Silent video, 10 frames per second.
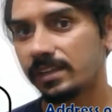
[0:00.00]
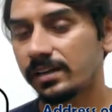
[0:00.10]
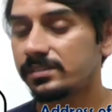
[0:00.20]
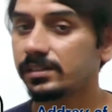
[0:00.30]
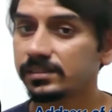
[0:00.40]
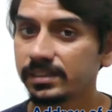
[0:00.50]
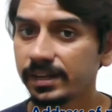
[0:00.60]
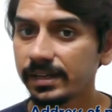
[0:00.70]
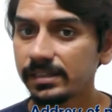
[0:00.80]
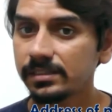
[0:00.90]
And the other
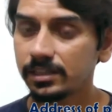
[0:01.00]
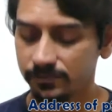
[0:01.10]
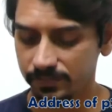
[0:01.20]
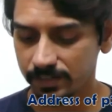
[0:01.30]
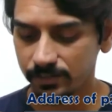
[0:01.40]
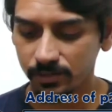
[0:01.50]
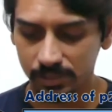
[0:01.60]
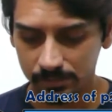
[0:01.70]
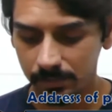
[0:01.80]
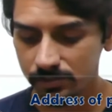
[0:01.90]
hand, if we are
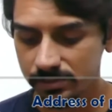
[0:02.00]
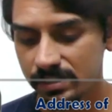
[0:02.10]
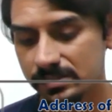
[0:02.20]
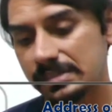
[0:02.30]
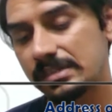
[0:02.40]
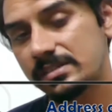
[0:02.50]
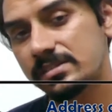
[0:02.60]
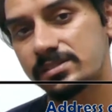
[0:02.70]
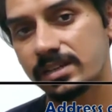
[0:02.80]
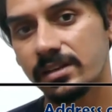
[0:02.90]
talking about this
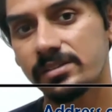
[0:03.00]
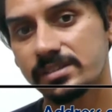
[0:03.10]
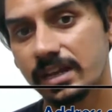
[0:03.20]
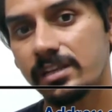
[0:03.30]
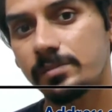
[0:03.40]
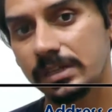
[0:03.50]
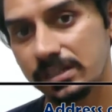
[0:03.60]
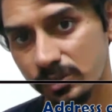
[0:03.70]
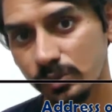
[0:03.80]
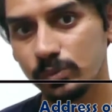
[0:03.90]
static
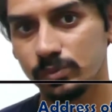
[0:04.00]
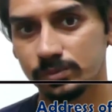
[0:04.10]
p2,